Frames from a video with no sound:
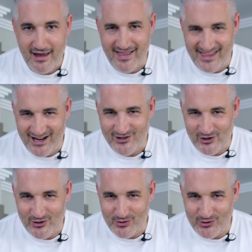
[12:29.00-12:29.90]
and then I'll
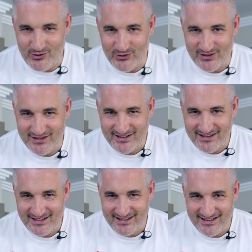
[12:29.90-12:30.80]
show you what to do.
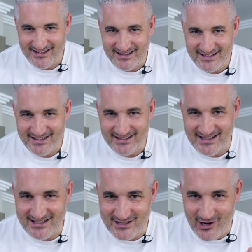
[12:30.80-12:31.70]

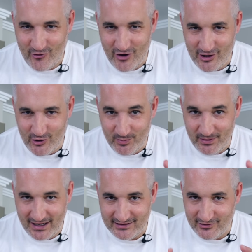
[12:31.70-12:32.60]
This is the critical
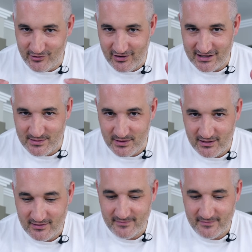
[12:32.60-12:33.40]
part of the recipe.